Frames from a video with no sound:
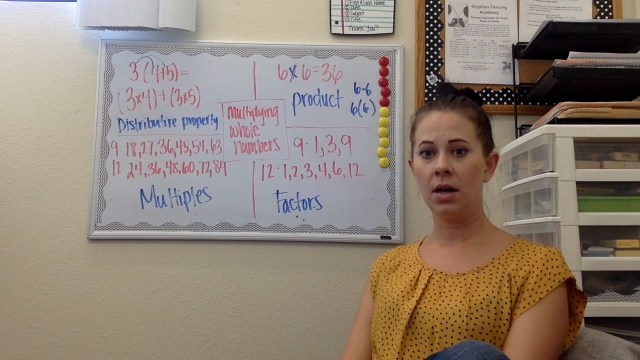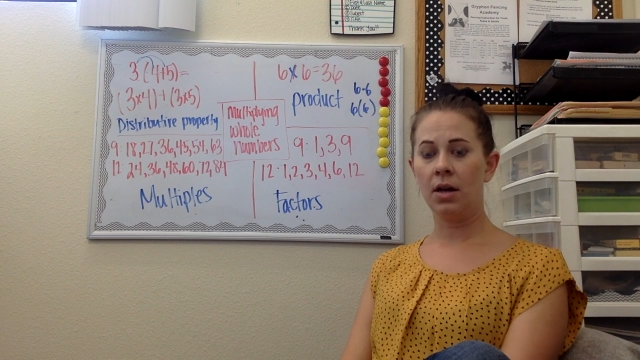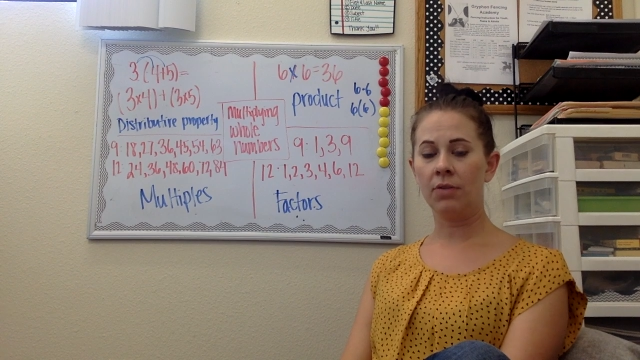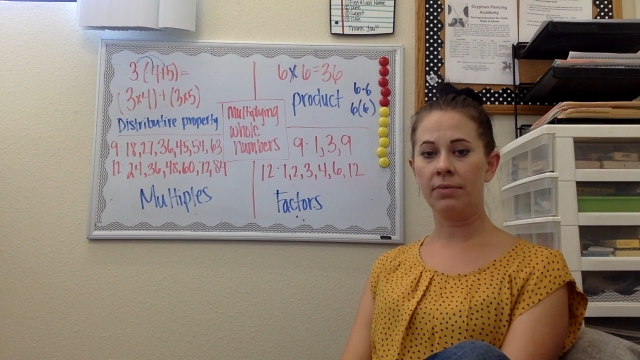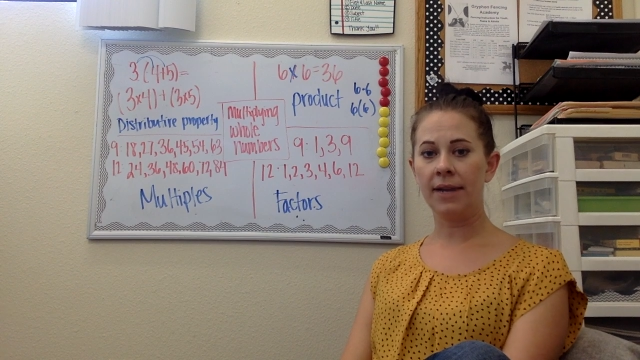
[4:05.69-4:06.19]

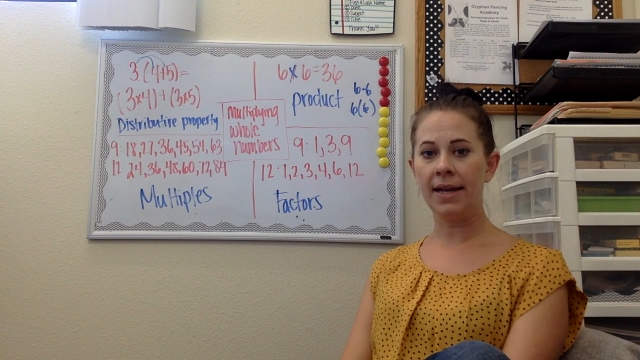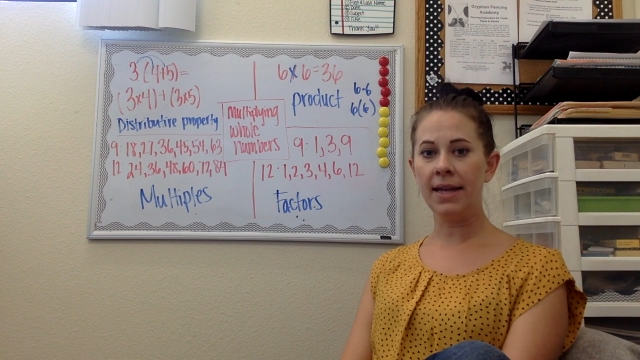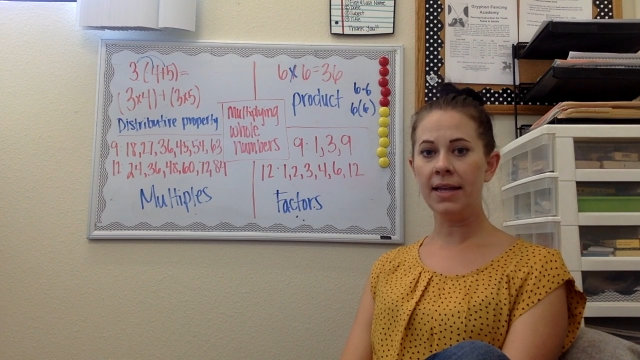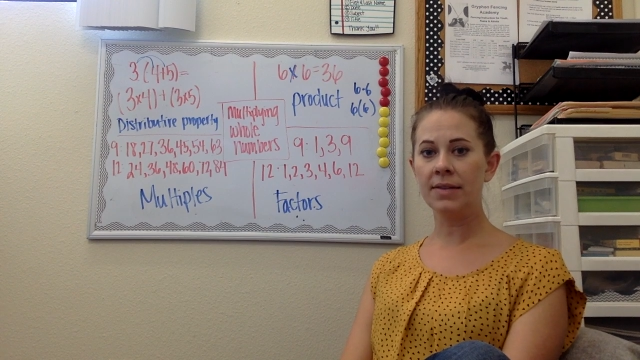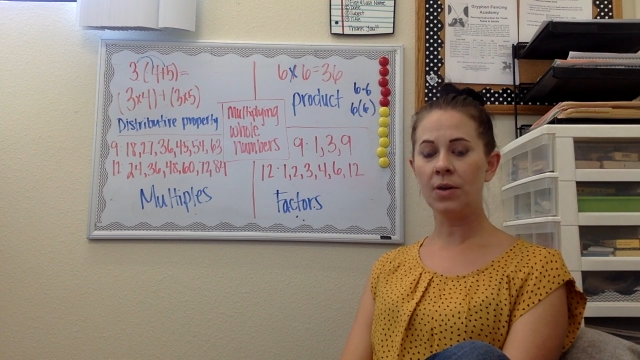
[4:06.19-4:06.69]
All
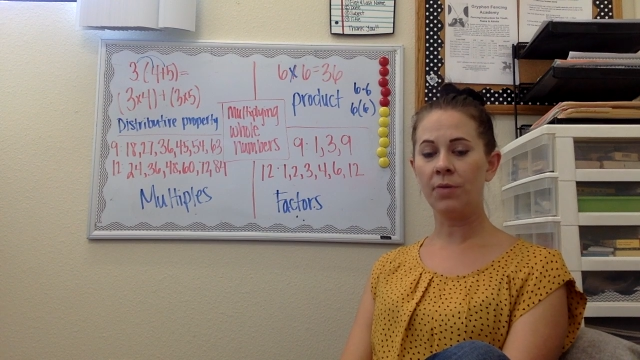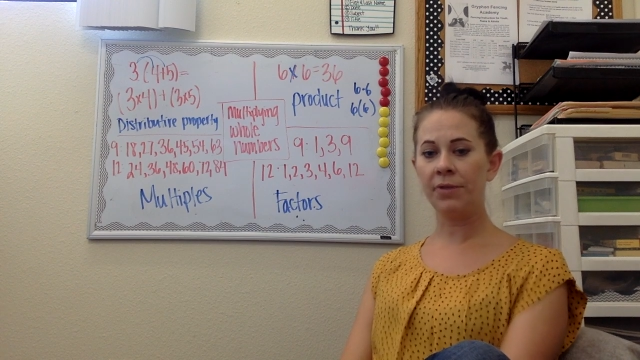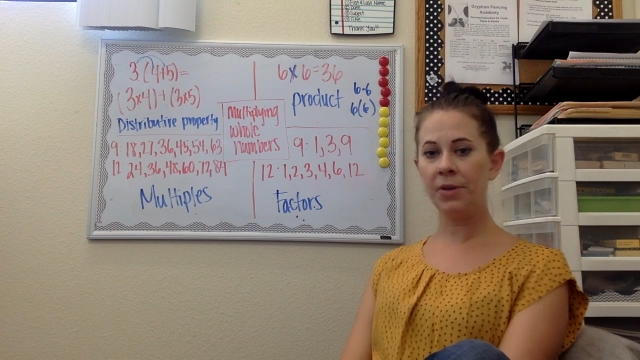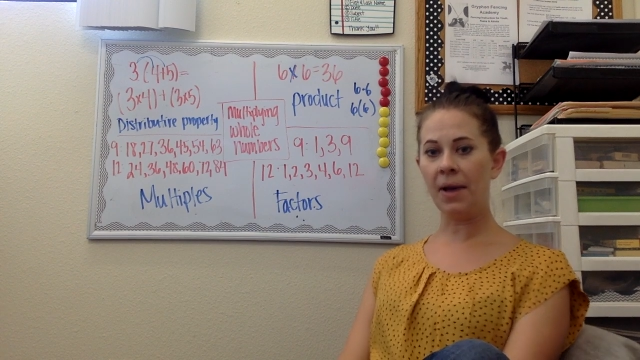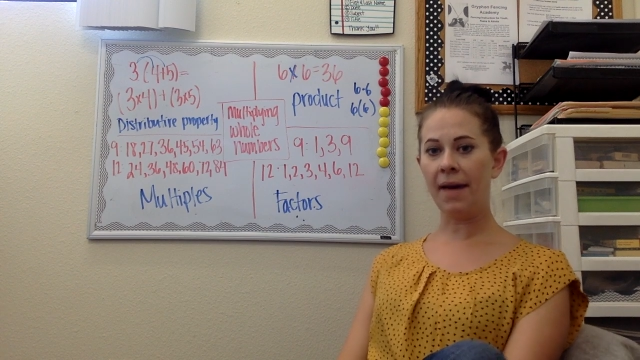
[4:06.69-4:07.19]
right? So
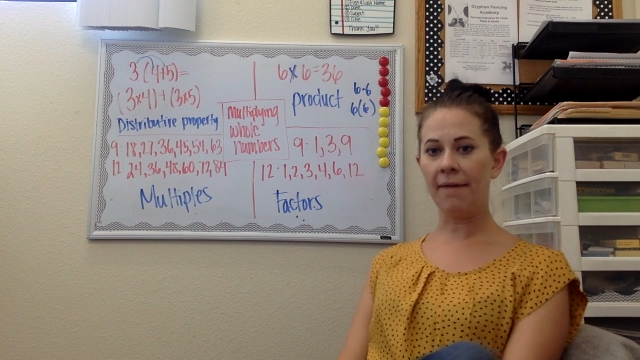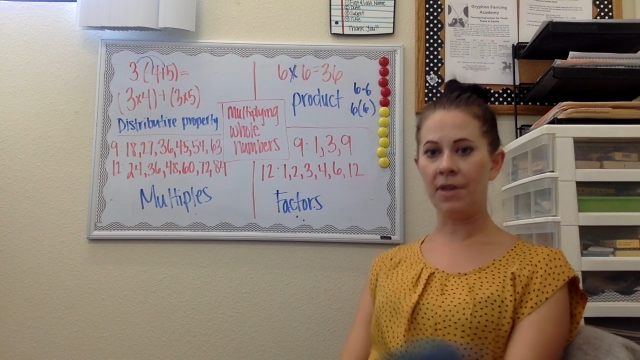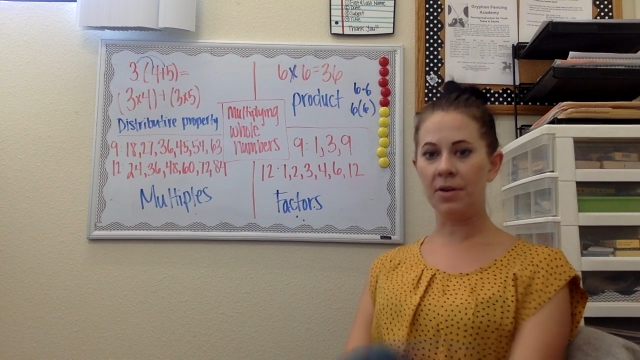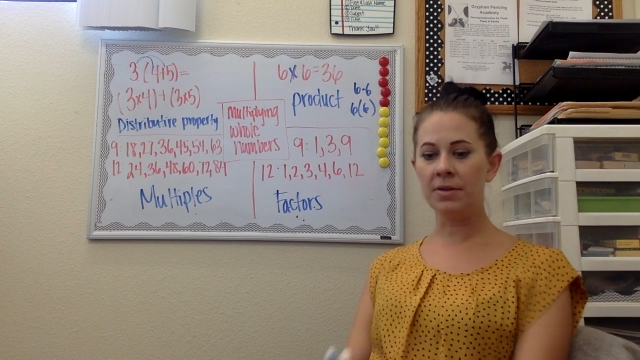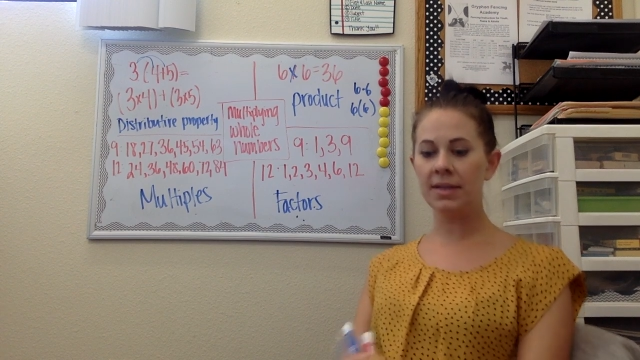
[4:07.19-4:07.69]
hopefully you have
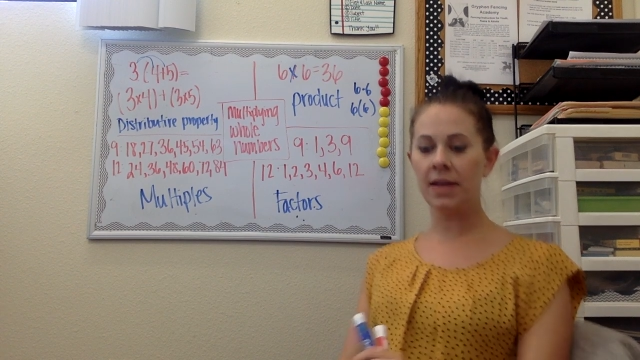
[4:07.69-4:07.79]
those,